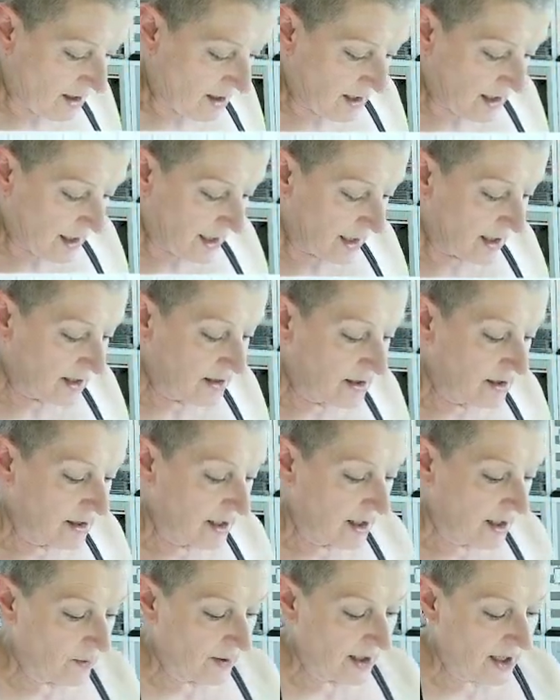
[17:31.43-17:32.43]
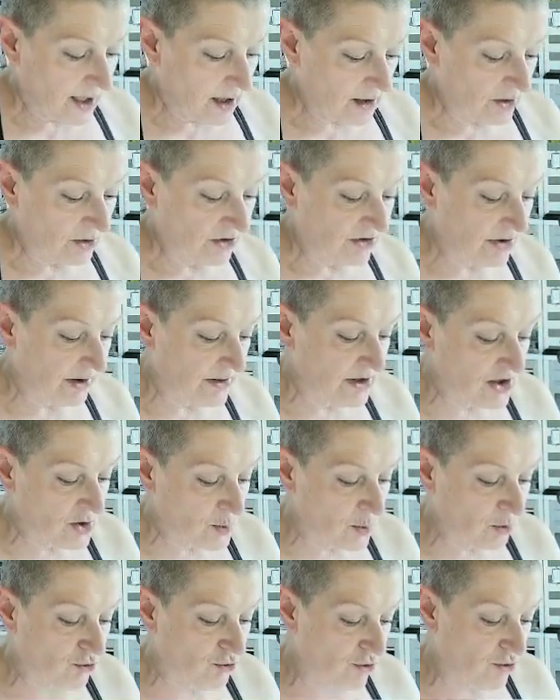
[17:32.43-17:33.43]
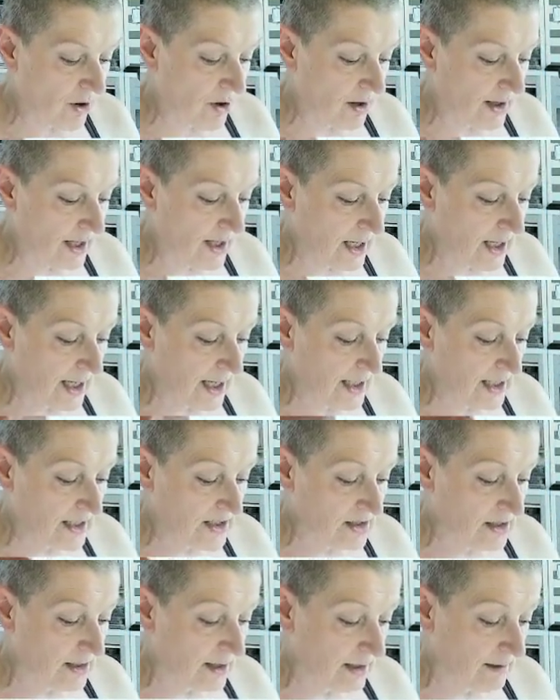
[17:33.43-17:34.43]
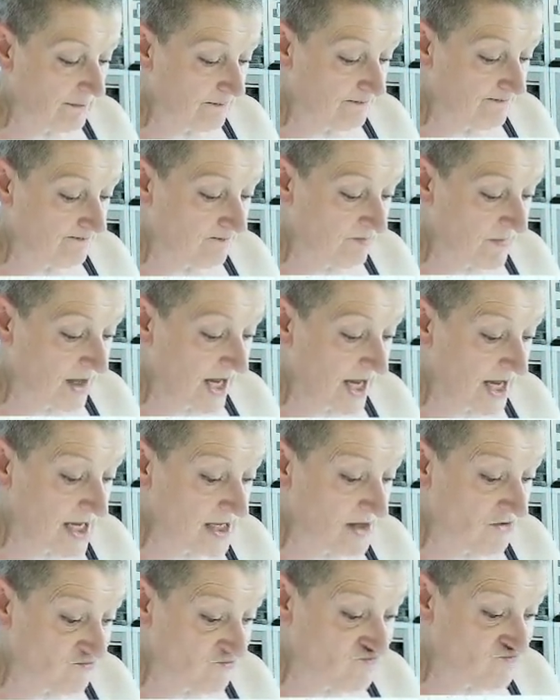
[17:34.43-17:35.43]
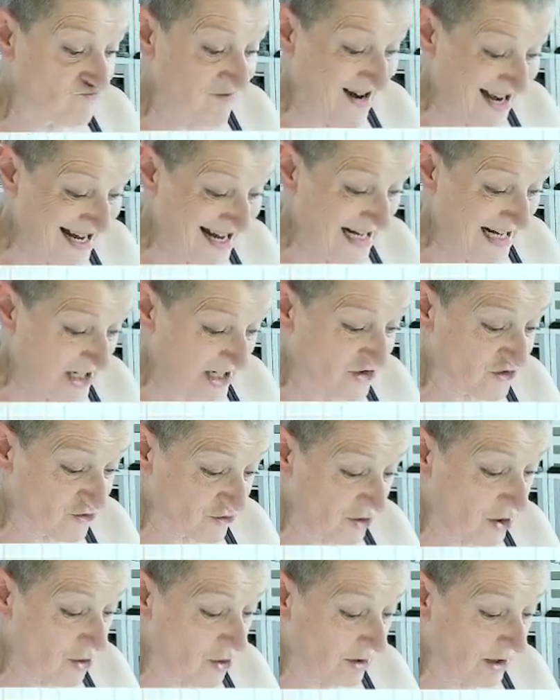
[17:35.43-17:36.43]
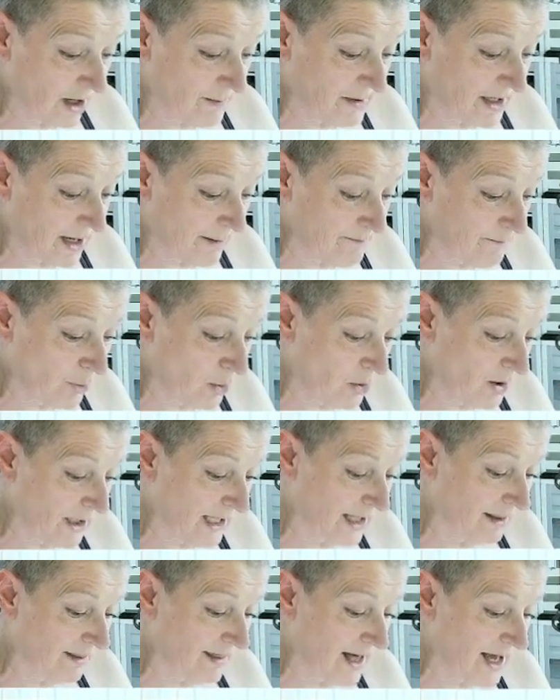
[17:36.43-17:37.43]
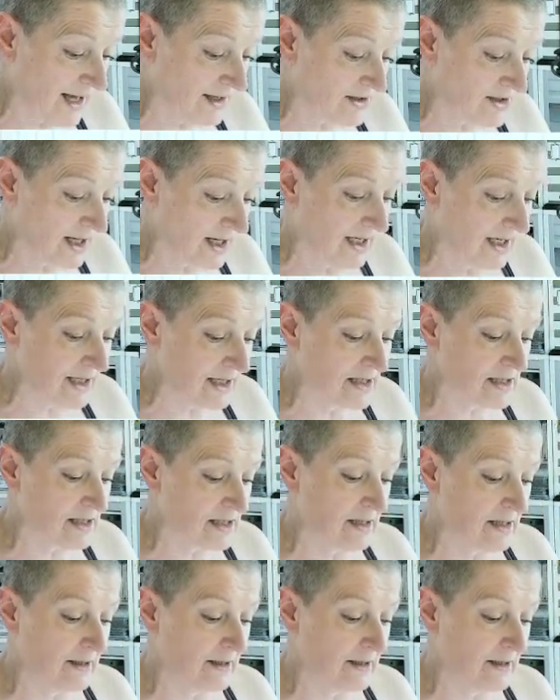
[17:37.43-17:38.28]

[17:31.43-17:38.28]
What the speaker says: And there we go. So this will dry, and it's really strong. I mean, I'm pulling that, and it's